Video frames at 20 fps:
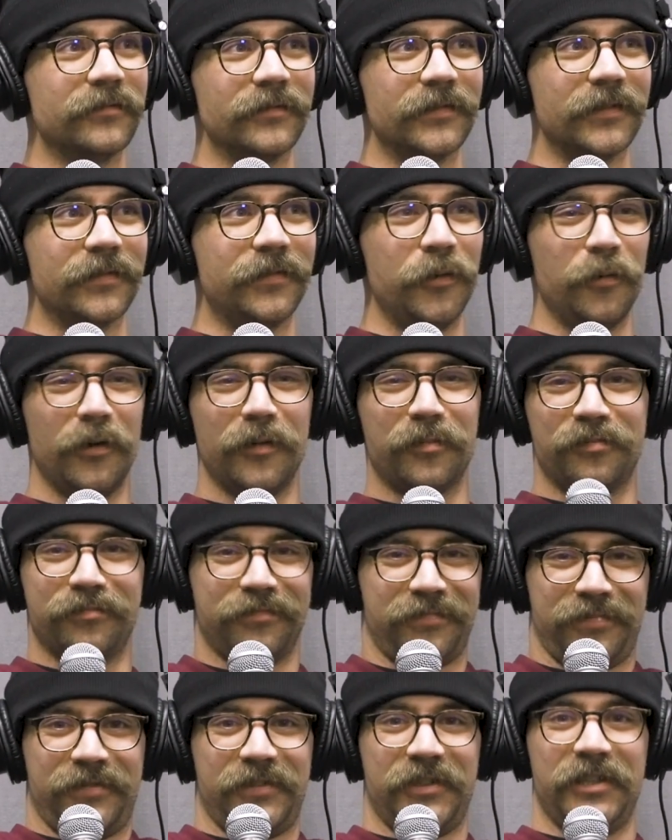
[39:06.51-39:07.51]
If you want
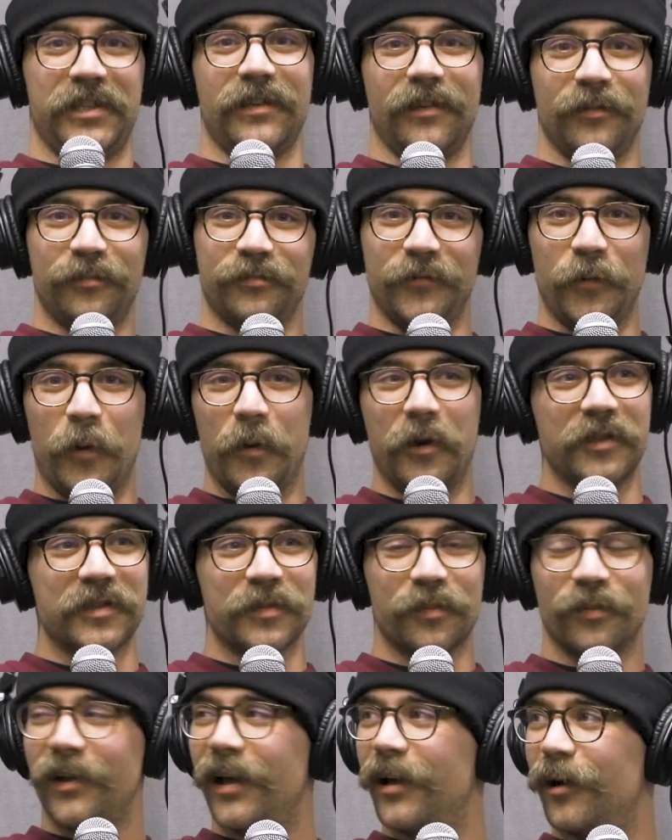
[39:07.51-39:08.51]
to, you want us to
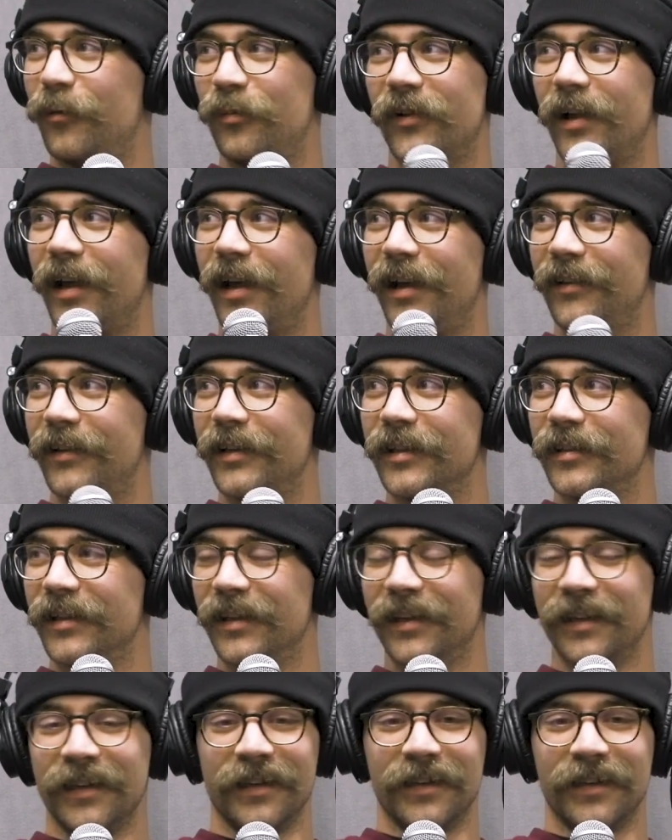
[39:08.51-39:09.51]
play, I'll play. Like, yeah.